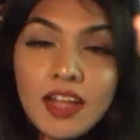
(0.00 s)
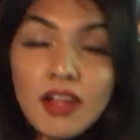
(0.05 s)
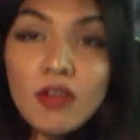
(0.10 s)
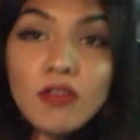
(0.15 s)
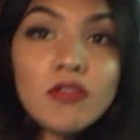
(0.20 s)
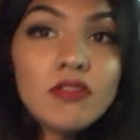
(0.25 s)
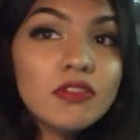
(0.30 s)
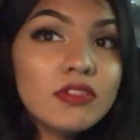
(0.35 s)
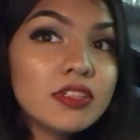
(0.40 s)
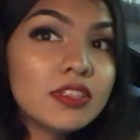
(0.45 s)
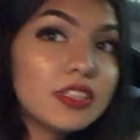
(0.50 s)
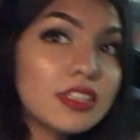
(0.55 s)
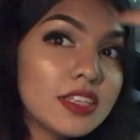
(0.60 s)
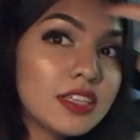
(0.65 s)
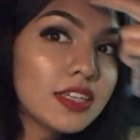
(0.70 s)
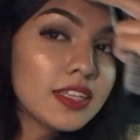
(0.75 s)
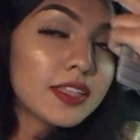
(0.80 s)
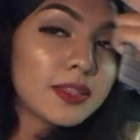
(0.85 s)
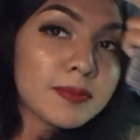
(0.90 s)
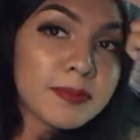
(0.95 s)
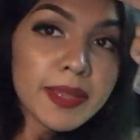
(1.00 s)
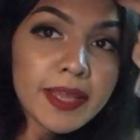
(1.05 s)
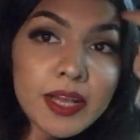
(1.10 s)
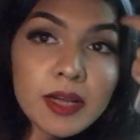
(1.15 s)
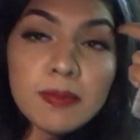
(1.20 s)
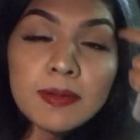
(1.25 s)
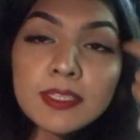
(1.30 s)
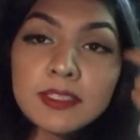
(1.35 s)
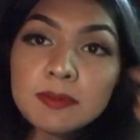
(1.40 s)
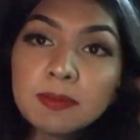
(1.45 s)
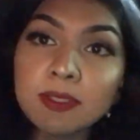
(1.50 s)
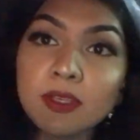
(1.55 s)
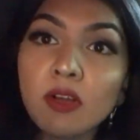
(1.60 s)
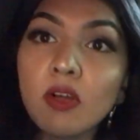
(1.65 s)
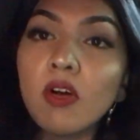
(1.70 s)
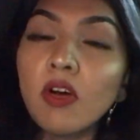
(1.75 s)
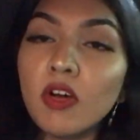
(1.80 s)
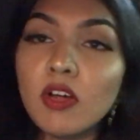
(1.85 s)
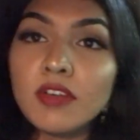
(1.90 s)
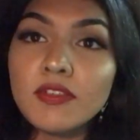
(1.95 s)
now. Makeup has been
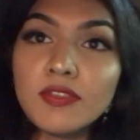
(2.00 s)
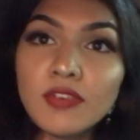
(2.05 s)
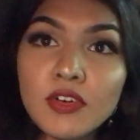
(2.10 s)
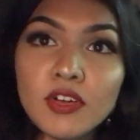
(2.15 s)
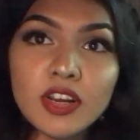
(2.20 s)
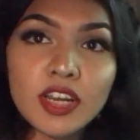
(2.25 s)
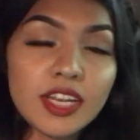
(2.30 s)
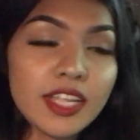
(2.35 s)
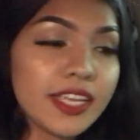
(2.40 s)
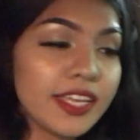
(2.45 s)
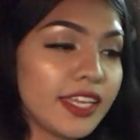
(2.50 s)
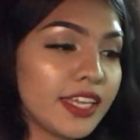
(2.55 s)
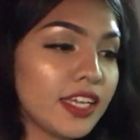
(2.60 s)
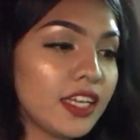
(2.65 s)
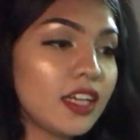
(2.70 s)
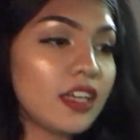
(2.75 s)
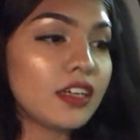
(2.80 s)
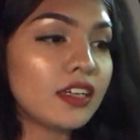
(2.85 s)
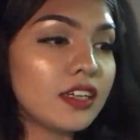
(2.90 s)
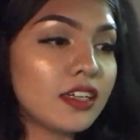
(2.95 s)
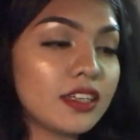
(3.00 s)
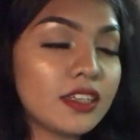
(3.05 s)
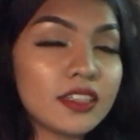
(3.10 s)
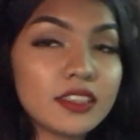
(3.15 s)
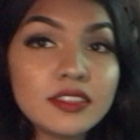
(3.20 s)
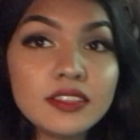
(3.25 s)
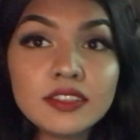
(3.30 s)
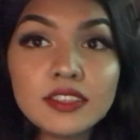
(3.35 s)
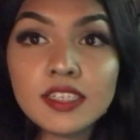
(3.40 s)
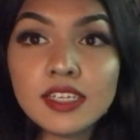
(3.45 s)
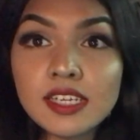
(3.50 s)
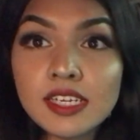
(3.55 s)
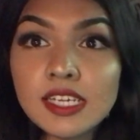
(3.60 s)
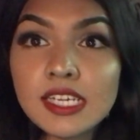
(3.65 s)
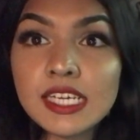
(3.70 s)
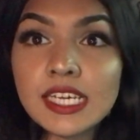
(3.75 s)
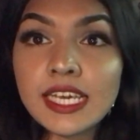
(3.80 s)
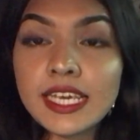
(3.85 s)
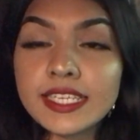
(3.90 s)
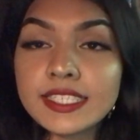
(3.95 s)
on for like. Uh,
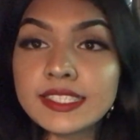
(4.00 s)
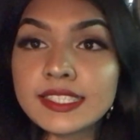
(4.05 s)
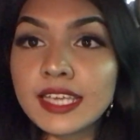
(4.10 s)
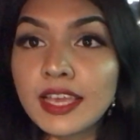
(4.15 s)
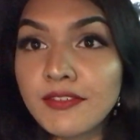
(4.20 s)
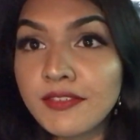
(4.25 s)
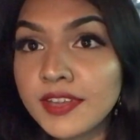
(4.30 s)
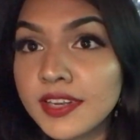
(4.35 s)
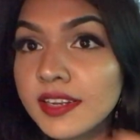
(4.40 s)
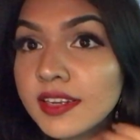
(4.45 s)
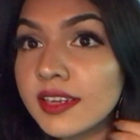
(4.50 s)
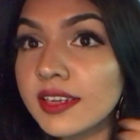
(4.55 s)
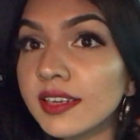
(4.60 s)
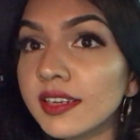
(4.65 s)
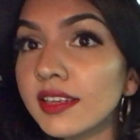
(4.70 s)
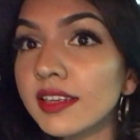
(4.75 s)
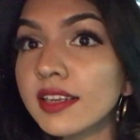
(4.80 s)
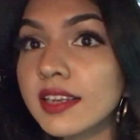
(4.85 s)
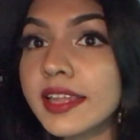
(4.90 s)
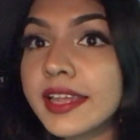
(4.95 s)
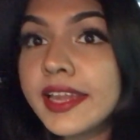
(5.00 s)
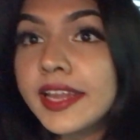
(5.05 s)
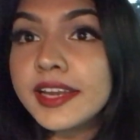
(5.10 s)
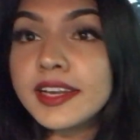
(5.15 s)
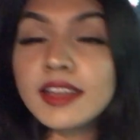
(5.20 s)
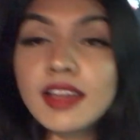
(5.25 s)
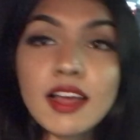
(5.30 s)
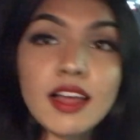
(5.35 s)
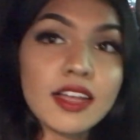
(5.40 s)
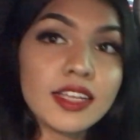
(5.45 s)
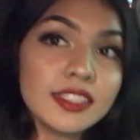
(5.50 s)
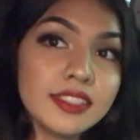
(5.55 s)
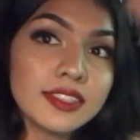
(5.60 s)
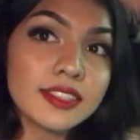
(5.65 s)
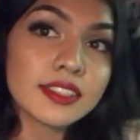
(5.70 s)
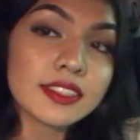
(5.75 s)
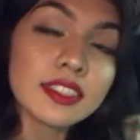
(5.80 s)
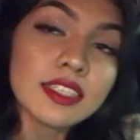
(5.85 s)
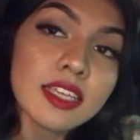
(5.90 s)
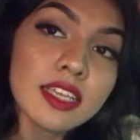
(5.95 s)
7 8 hours
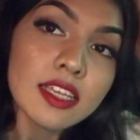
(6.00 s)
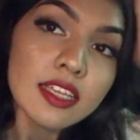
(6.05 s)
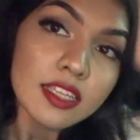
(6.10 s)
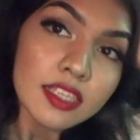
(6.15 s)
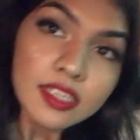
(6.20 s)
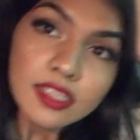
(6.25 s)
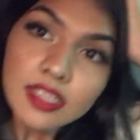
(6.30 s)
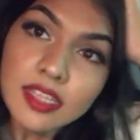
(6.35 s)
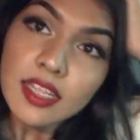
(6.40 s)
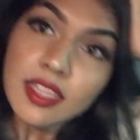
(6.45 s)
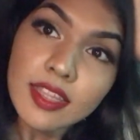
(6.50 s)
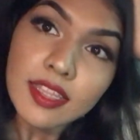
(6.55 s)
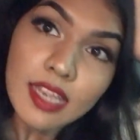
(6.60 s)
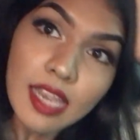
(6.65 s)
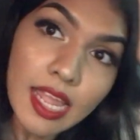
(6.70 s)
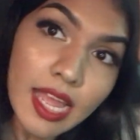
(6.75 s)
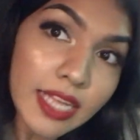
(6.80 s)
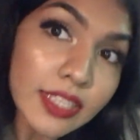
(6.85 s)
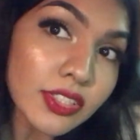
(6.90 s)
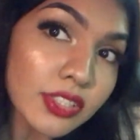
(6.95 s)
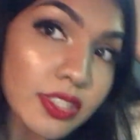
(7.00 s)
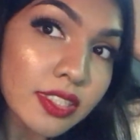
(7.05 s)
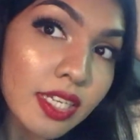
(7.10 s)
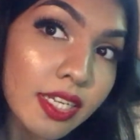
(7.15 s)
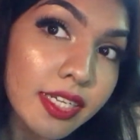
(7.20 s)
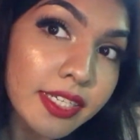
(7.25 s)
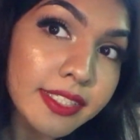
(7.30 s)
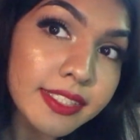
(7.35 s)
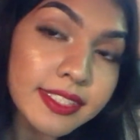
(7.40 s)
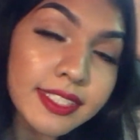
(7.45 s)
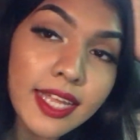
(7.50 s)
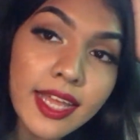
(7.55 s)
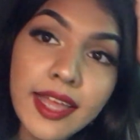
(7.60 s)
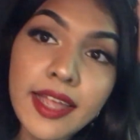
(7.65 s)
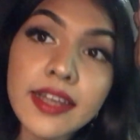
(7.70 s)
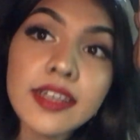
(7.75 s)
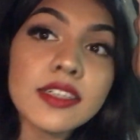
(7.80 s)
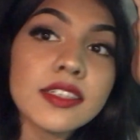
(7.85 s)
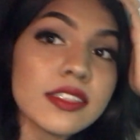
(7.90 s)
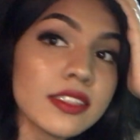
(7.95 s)
the lashes are
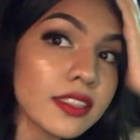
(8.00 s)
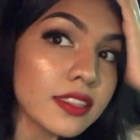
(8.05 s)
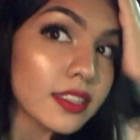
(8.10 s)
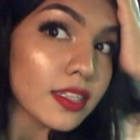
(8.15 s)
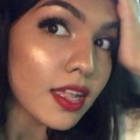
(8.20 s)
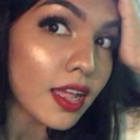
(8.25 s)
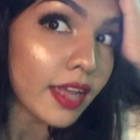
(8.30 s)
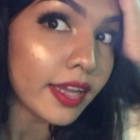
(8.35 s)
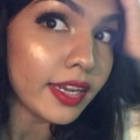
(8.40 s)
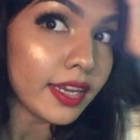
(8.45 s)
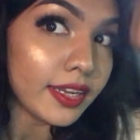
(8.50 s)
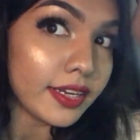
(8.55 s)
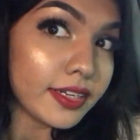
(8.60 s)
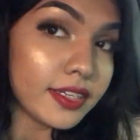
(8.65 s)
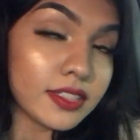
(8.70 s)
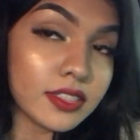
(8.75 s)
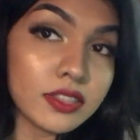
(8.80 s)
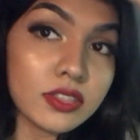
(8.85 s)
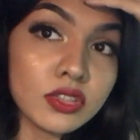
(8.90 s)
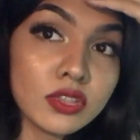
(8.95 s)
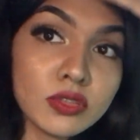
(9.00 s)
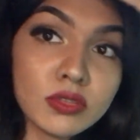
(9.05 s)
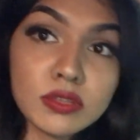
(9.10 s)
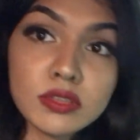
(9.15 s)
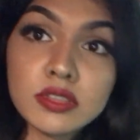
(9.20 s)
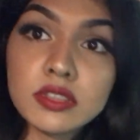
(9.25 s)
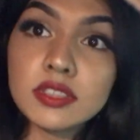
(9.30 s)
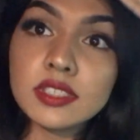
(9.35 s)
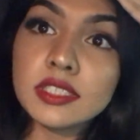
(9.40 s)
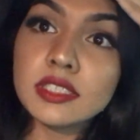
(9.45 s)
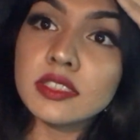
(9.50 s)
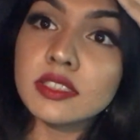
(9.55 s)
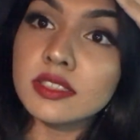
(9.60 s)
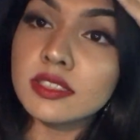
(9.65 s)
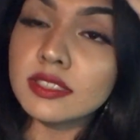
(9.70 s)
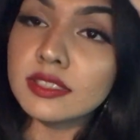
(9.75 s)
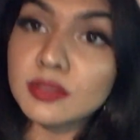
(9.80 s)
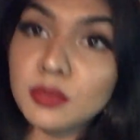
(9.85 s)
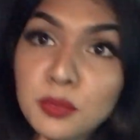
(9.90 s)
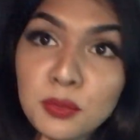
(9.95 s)
intact the highlight is good
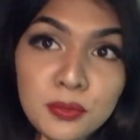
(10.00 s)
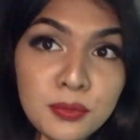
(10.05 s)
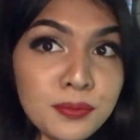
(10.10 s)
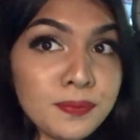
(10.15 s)
so